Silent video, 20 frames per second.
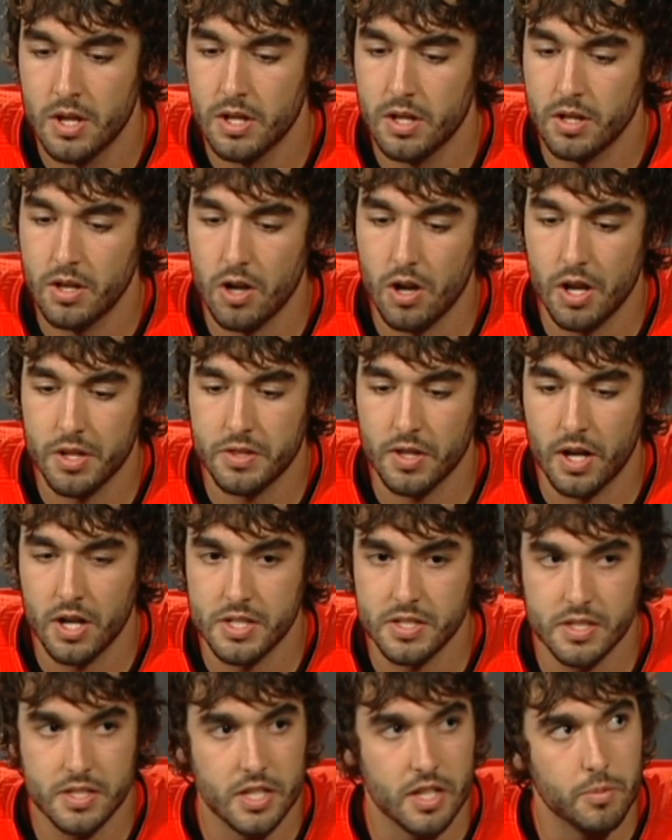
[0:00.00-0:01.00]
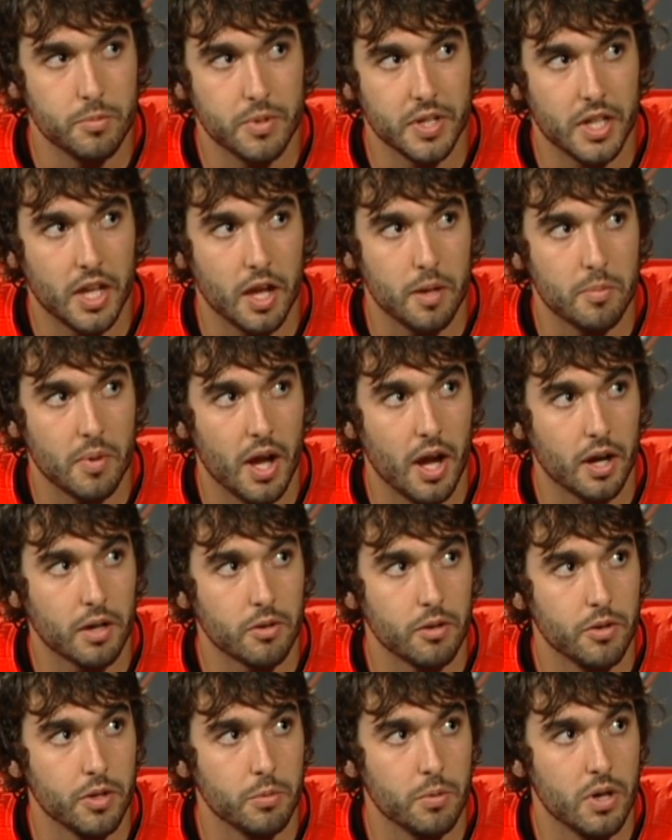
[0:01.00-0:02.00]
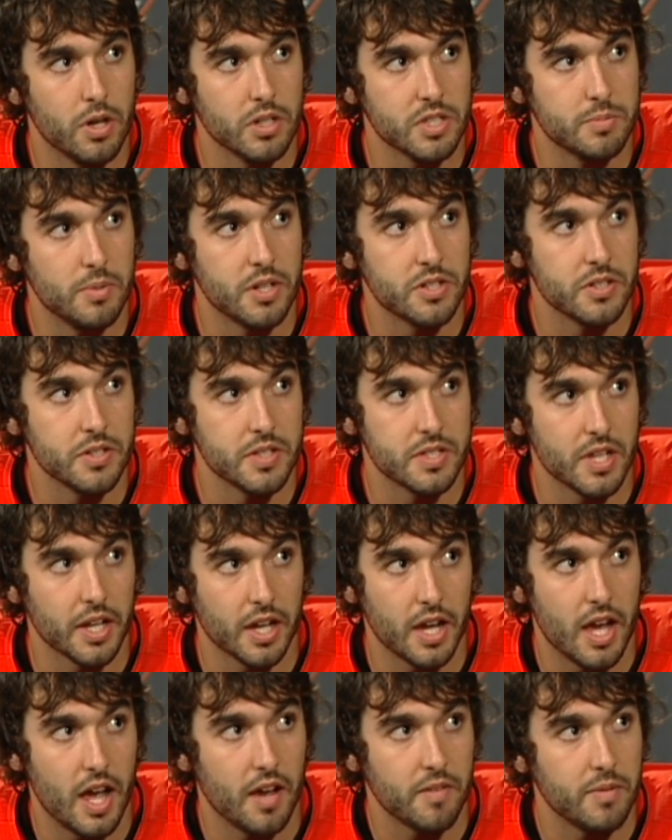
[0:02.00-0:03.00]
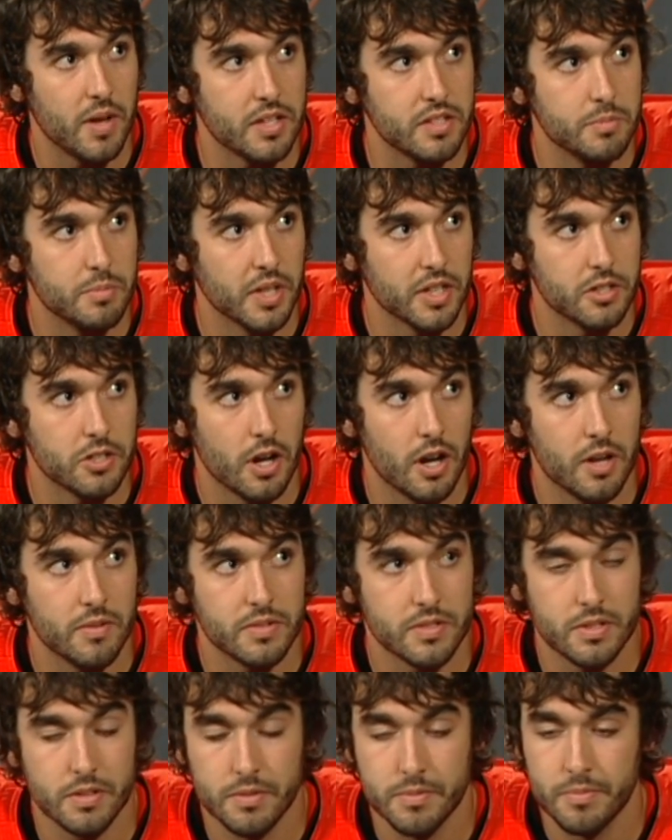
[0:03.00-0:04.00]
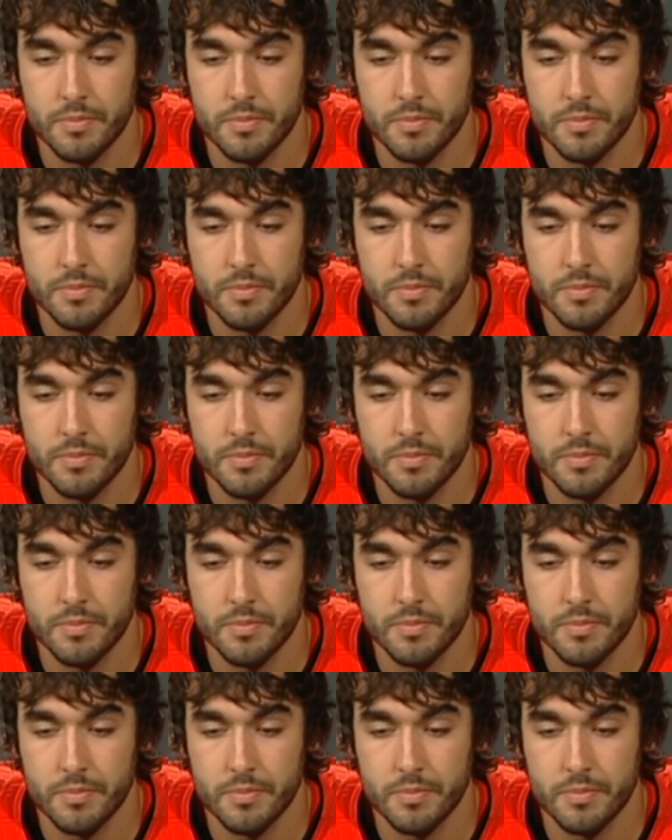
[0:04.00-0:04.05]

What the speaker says: you know, I thought as a team we came back really well, especially in the second half, had some big drives.